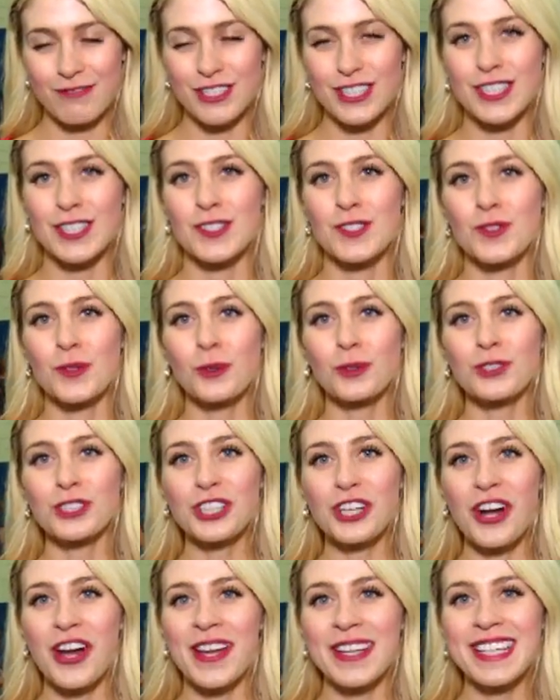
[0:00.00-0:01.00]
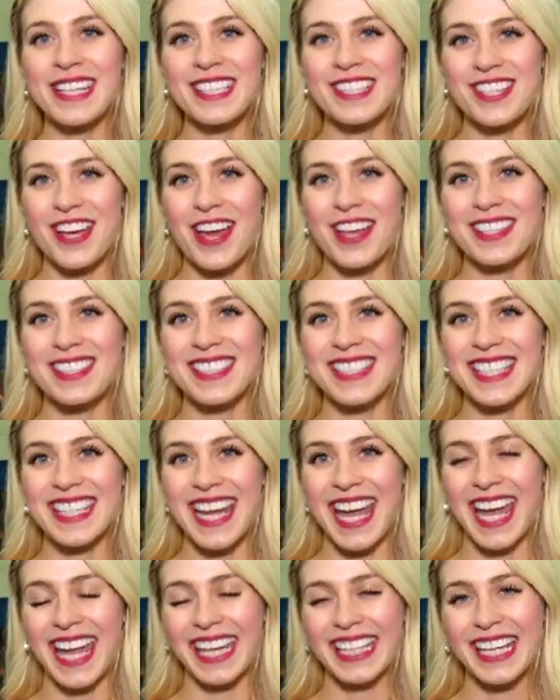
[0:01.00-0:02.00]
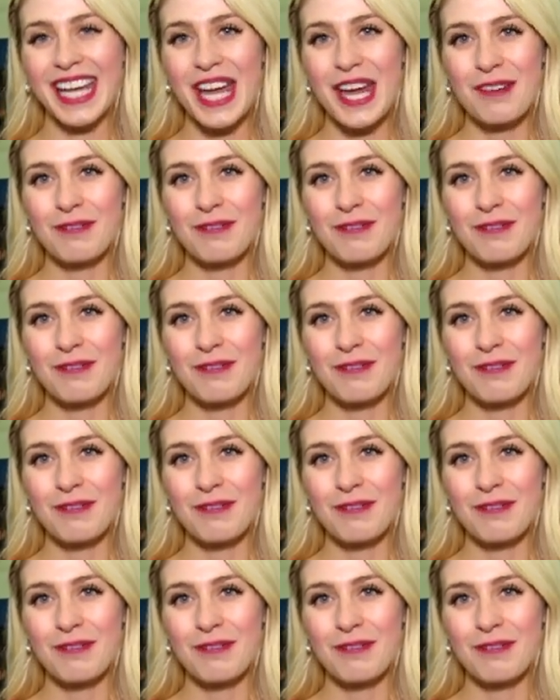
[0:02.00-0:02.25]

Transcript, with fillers: visit soldieron.ca.